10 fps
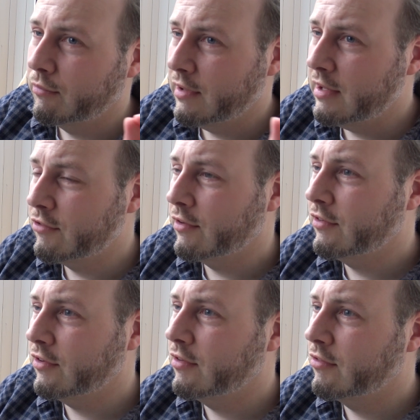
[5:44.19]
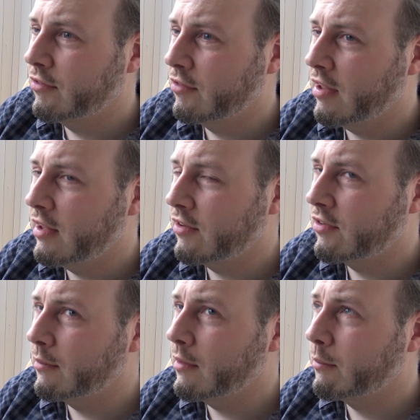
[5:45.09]
he tried to take
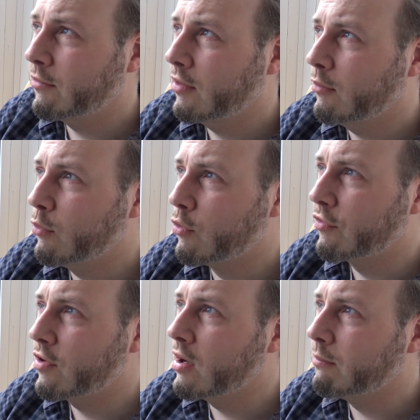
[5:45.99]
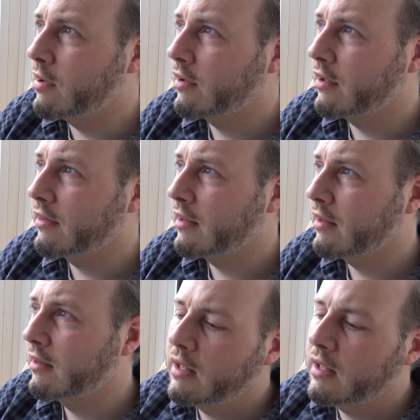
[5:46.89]
us up to the Wharf car park, I think.